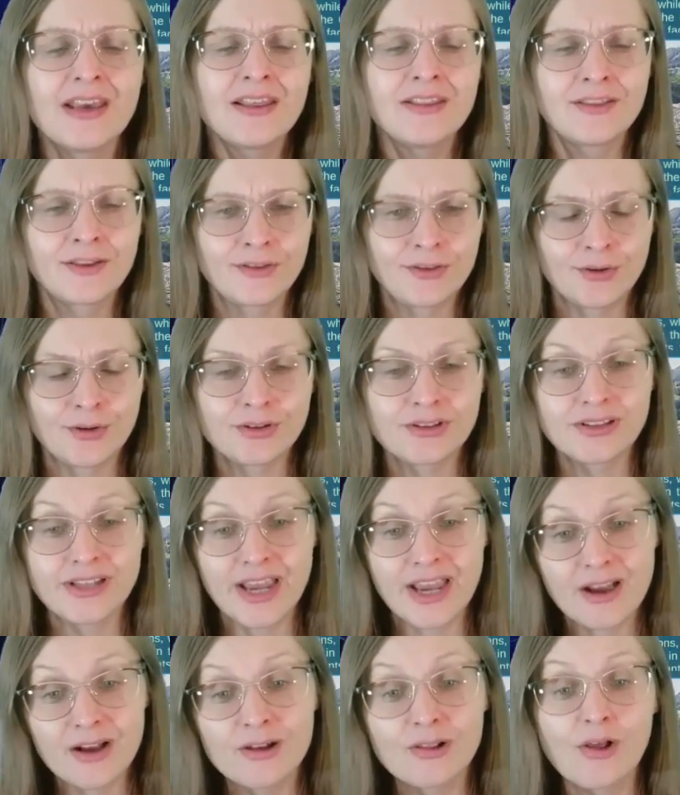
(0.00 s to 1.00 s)
The third
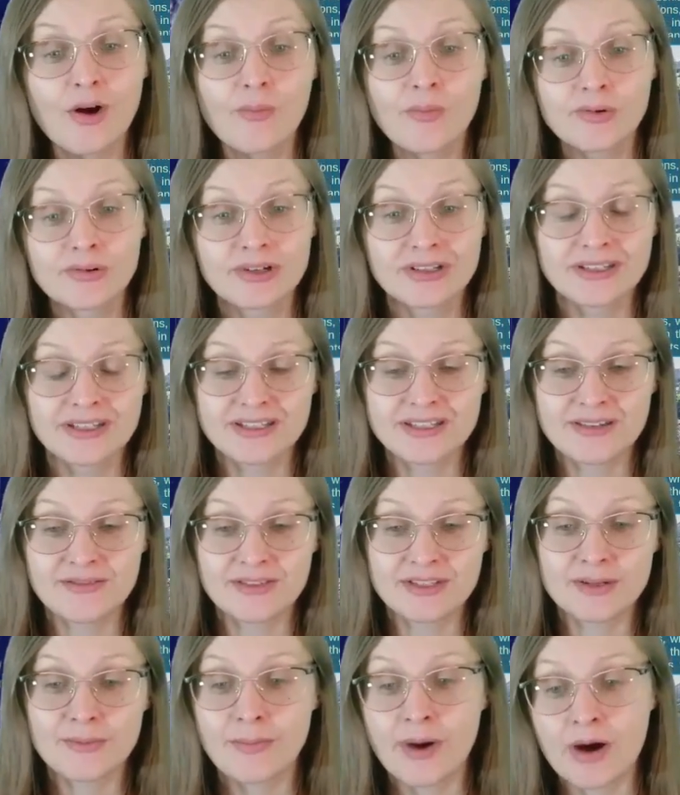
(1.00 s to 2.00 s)
layer, Global
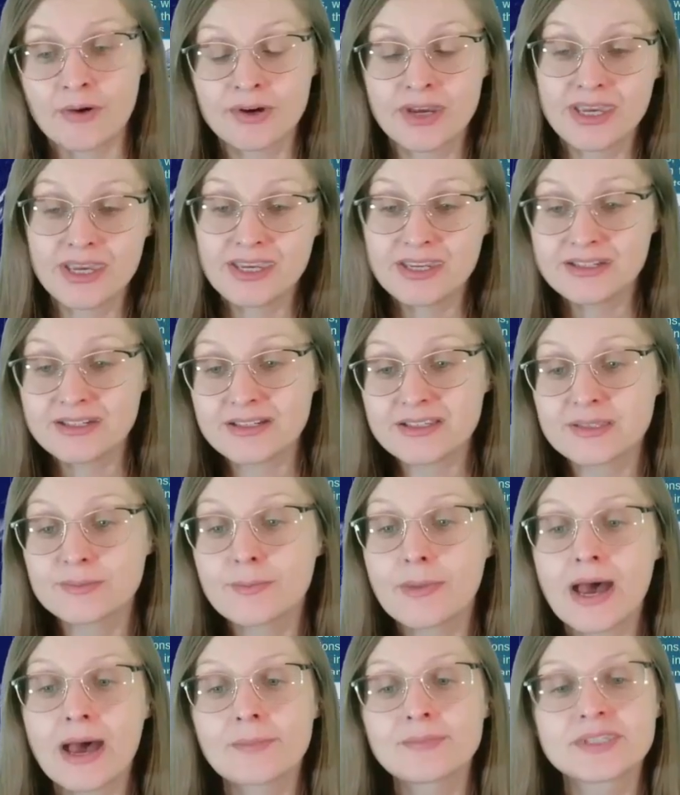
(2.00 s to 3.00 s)
Connectivity Power Index,
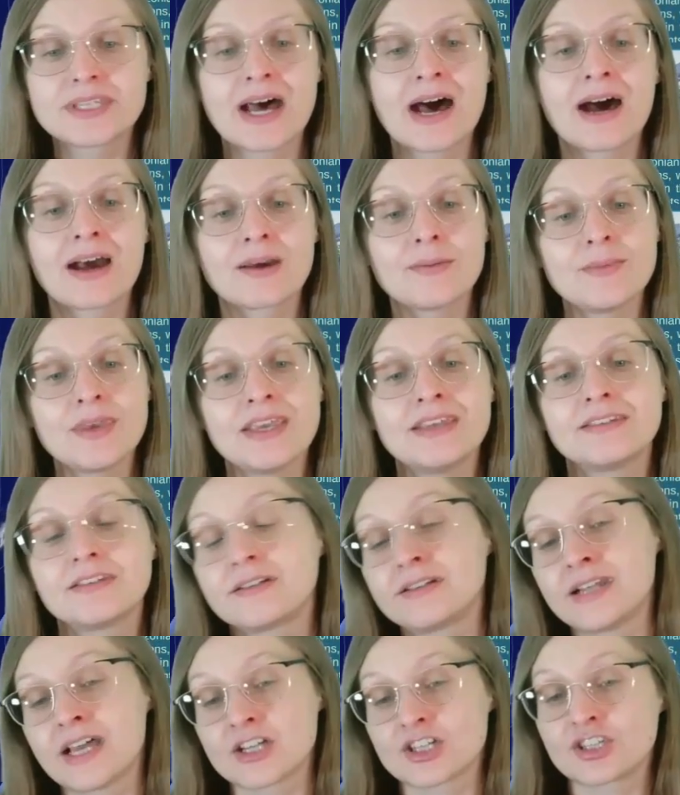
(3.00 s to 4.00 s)
maps Acme
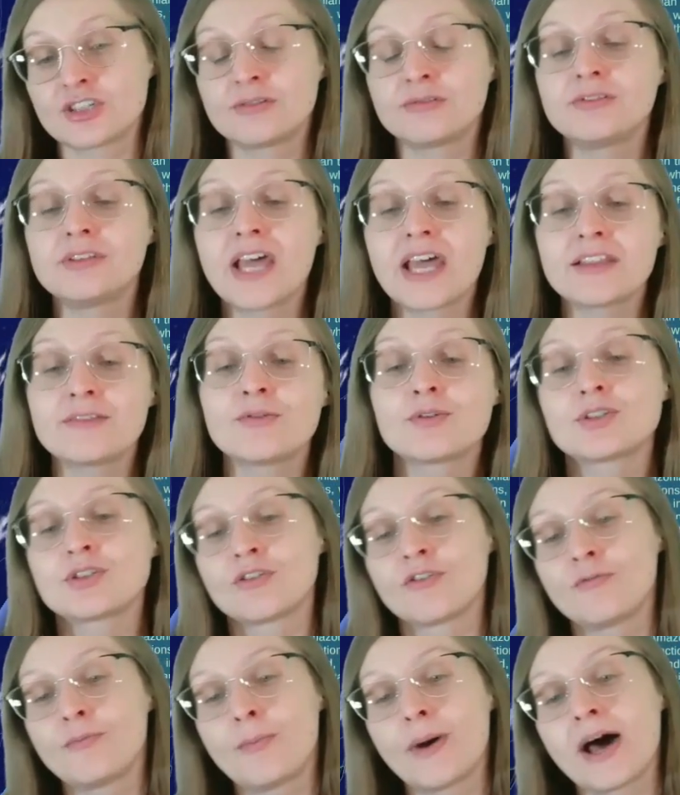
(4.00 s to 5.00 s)
international networks
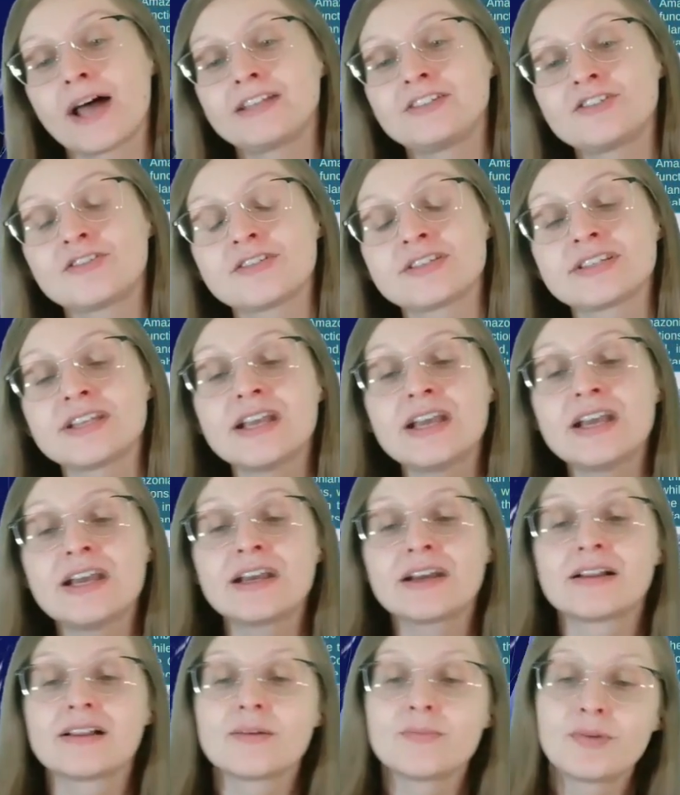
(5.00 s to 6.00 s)
of partners,
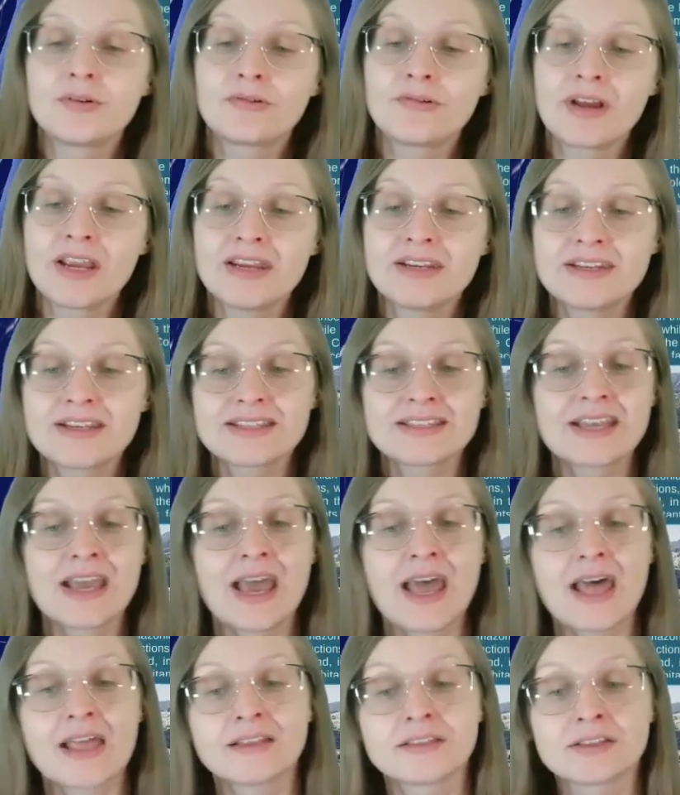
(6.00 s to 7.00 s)
collaborators,
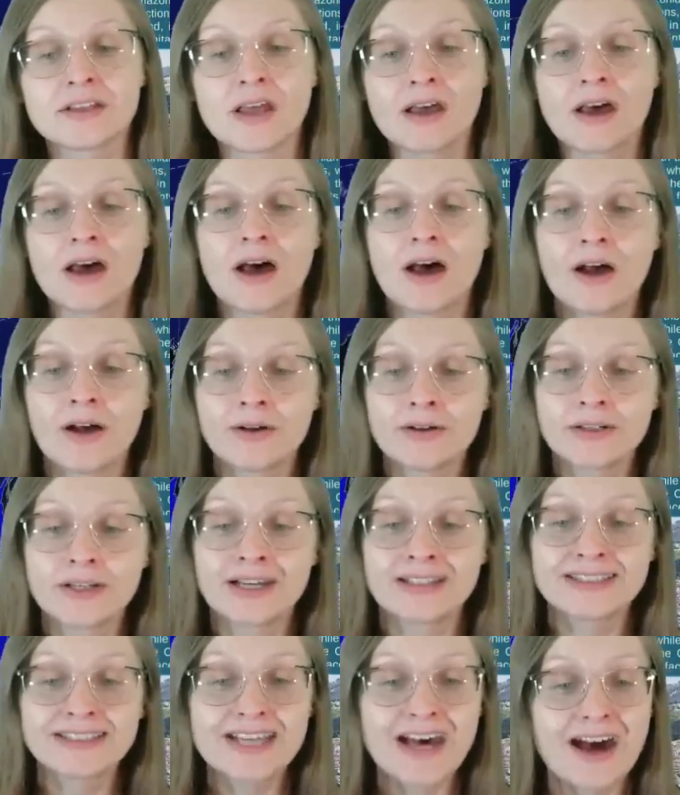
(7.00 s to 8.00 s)
and
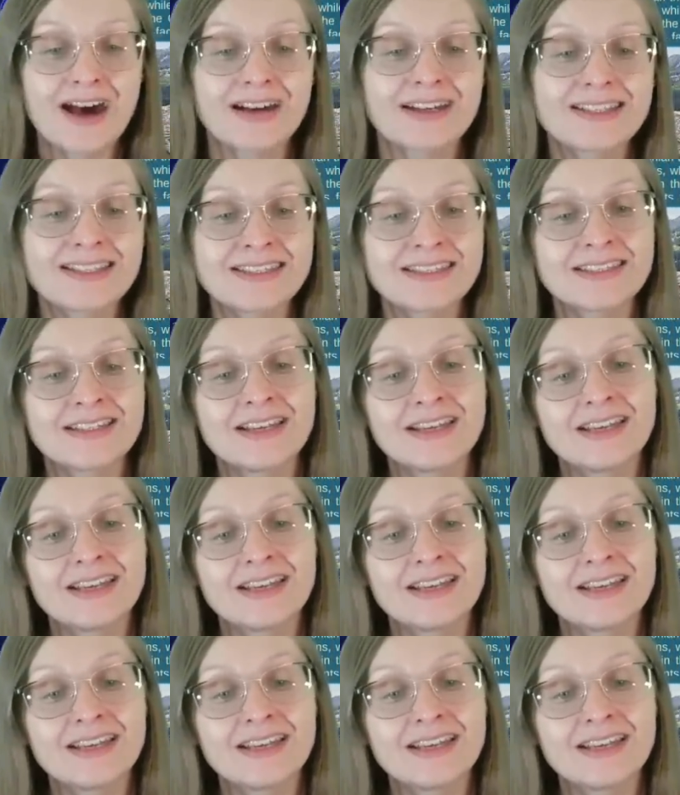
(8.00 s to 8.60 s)
contacts